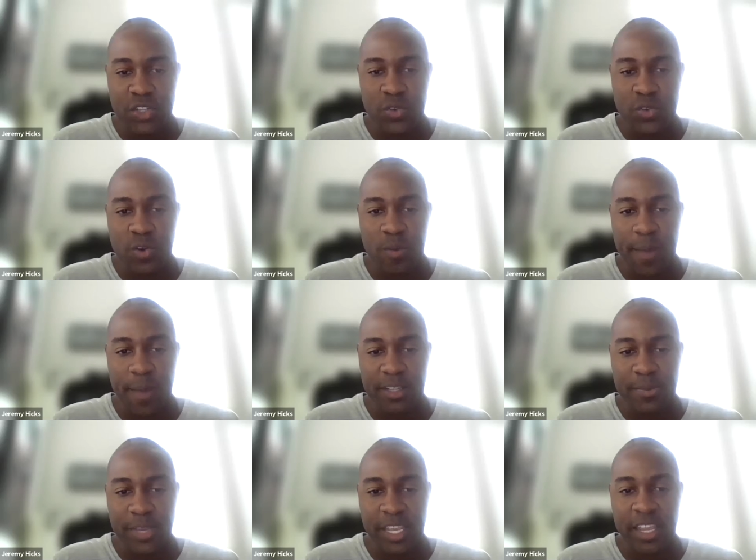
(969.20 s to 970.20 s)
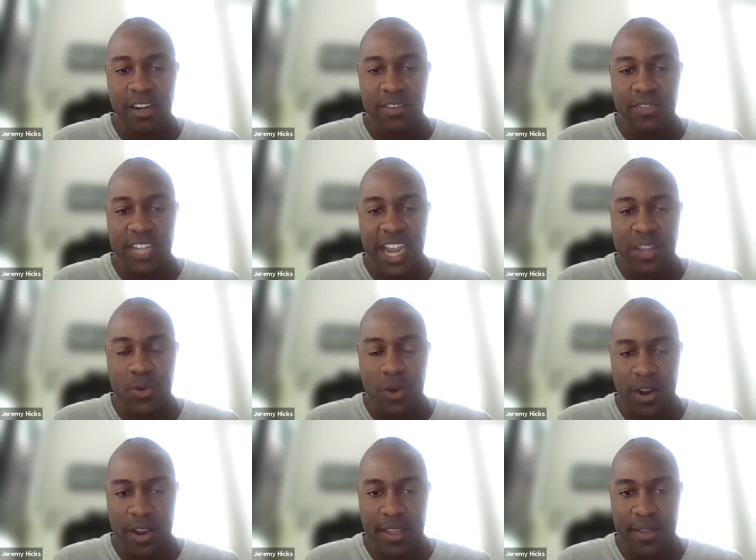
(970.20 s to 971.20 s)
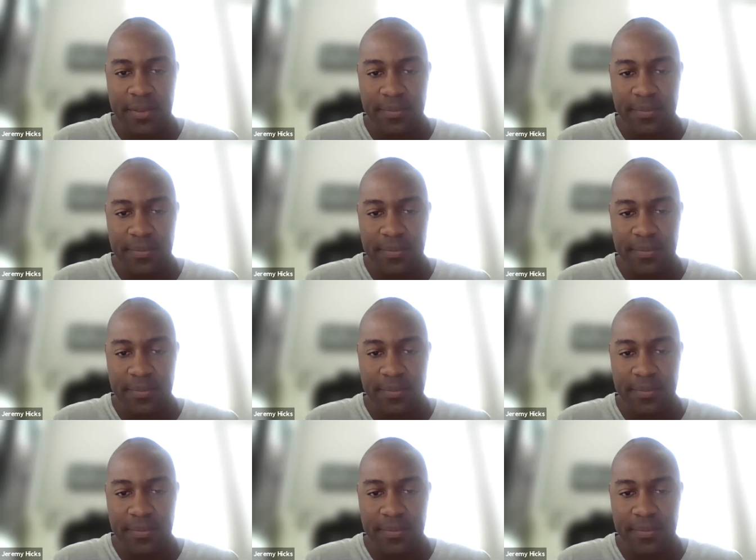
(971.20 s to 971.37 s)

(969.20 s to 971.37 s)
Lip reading: to about the beginning of January,